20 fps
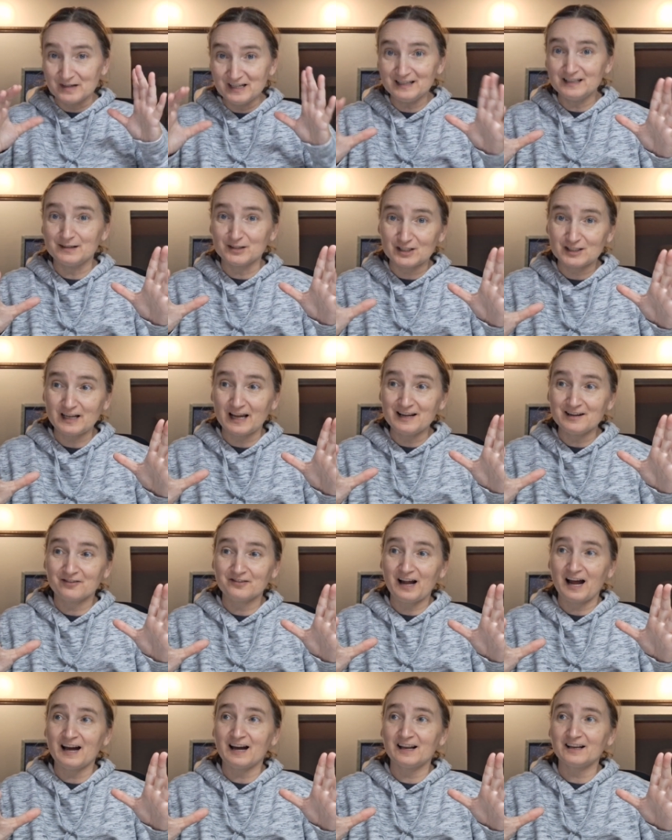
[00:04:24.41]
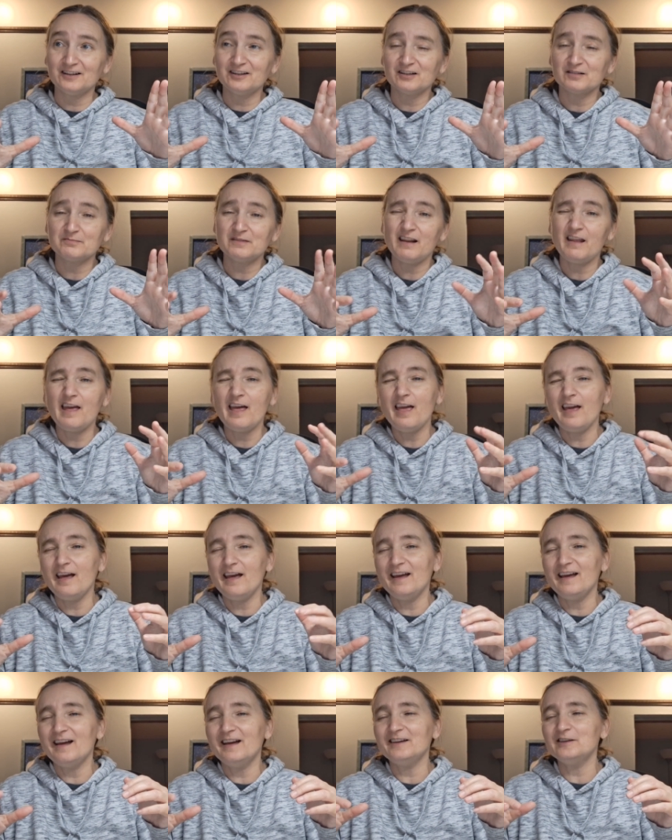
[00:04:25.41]
We need to stay on high alert. But,
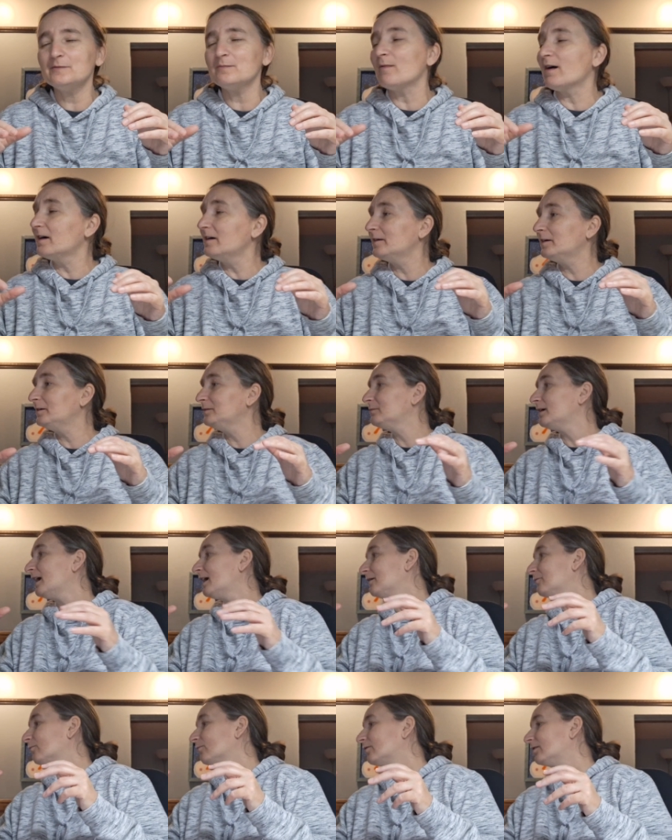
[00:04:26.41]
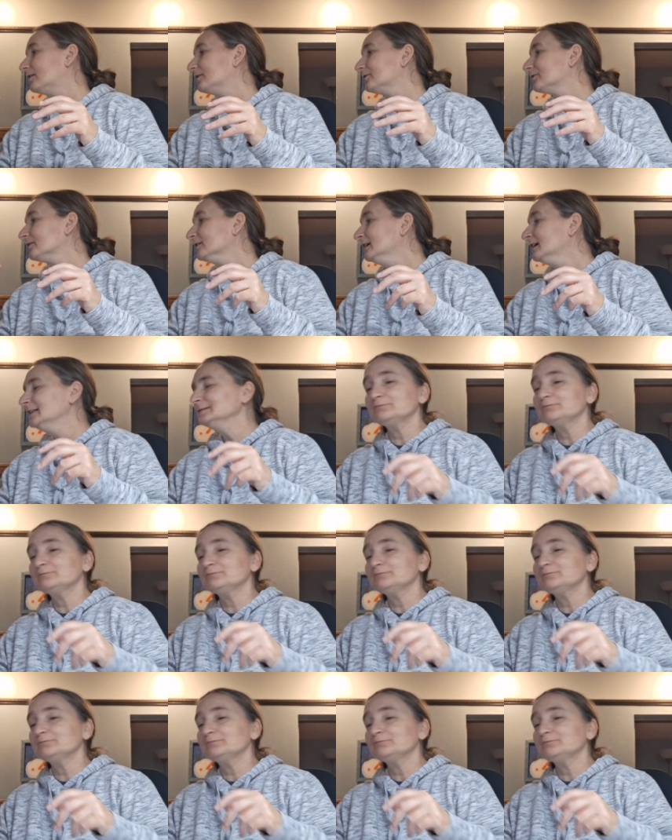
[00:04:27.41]
eh, you may not wander.